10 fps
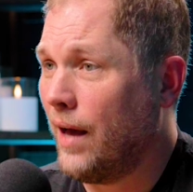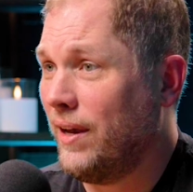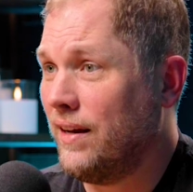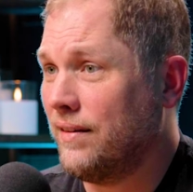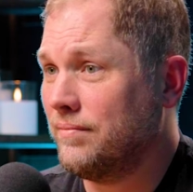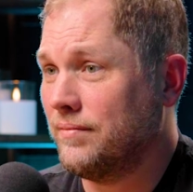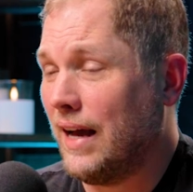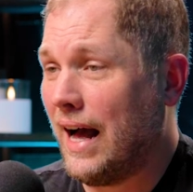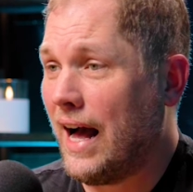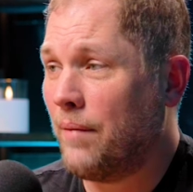I mean,
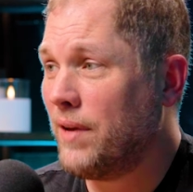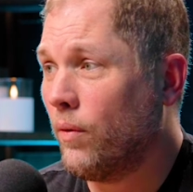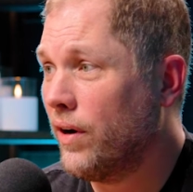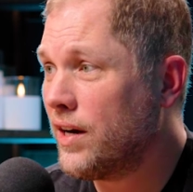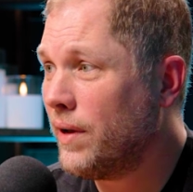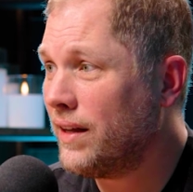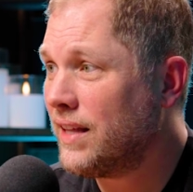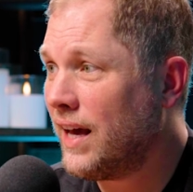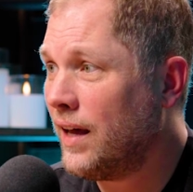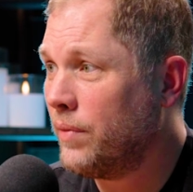I'm not worried
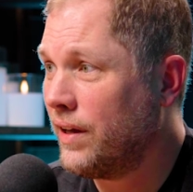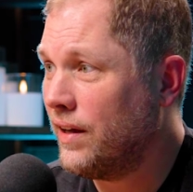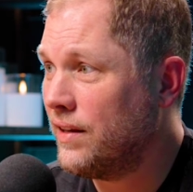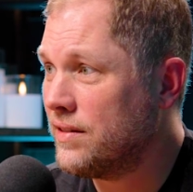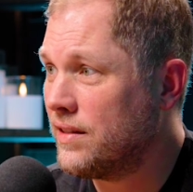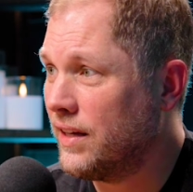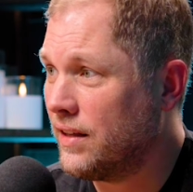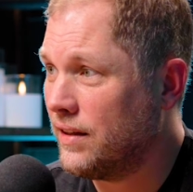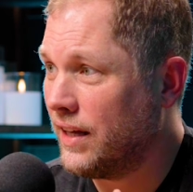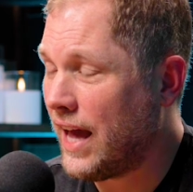about that because the
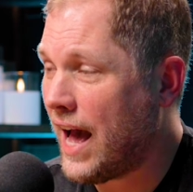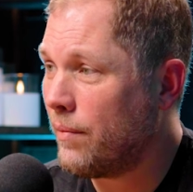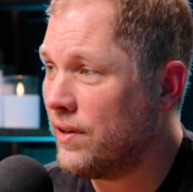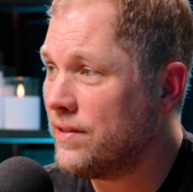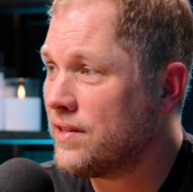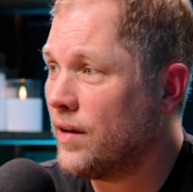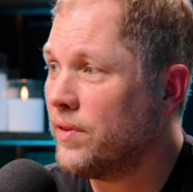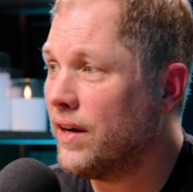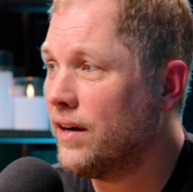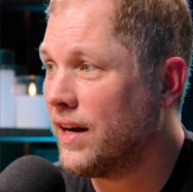the cabins
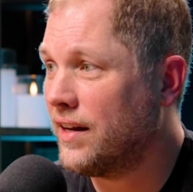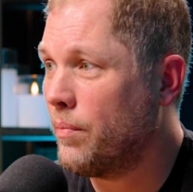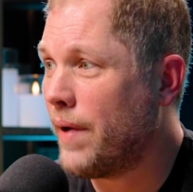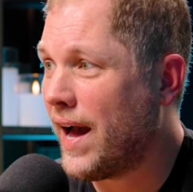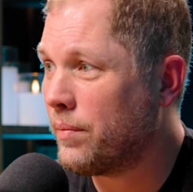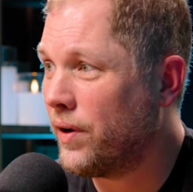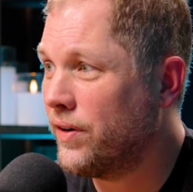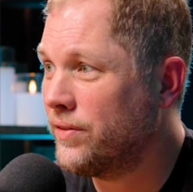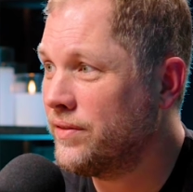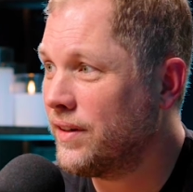up there are kind of the
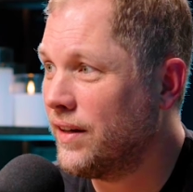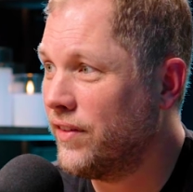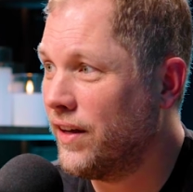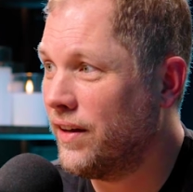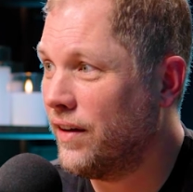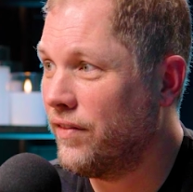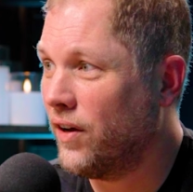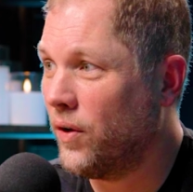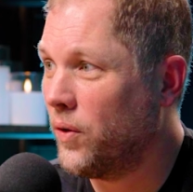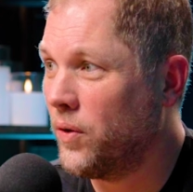backbone of the, of
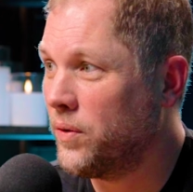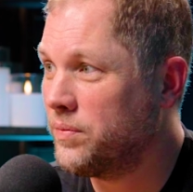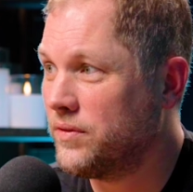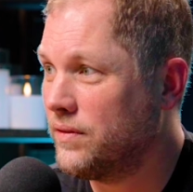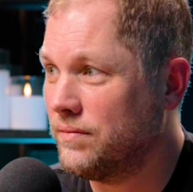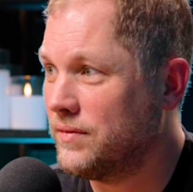the whole